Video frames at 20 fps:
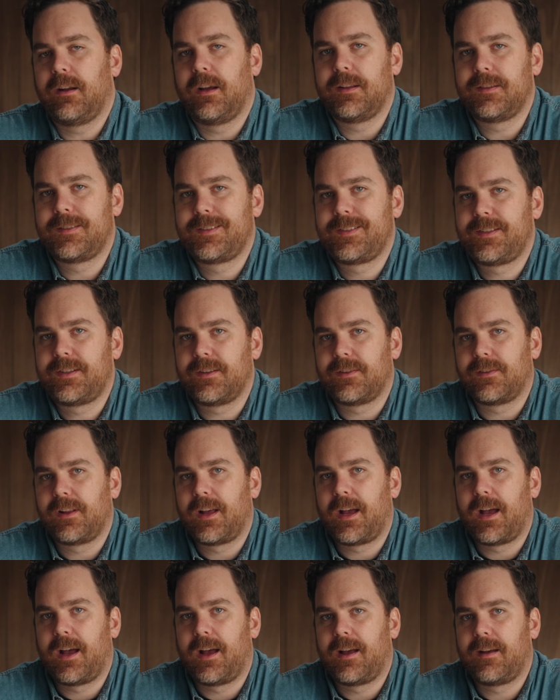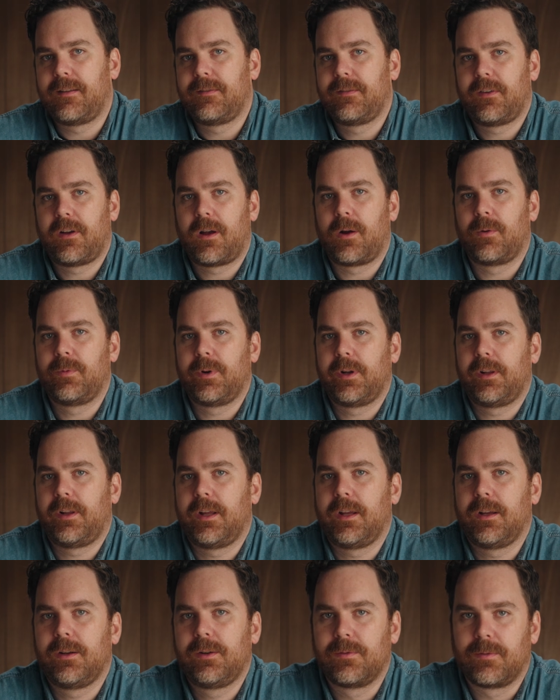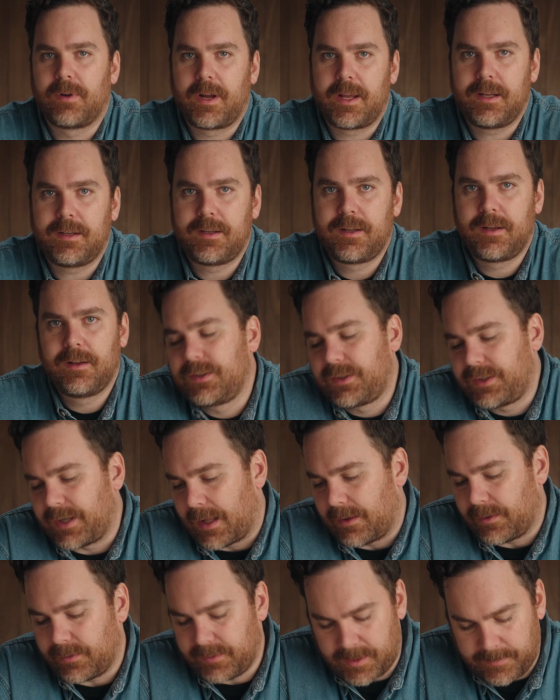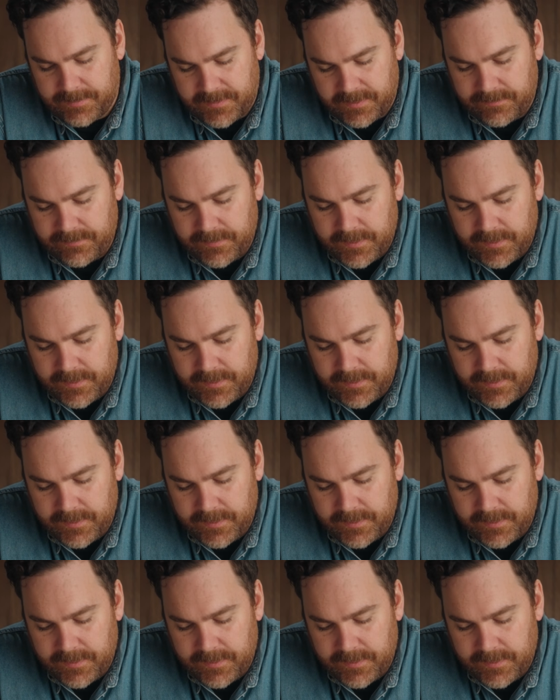and still have a really great shallow depth of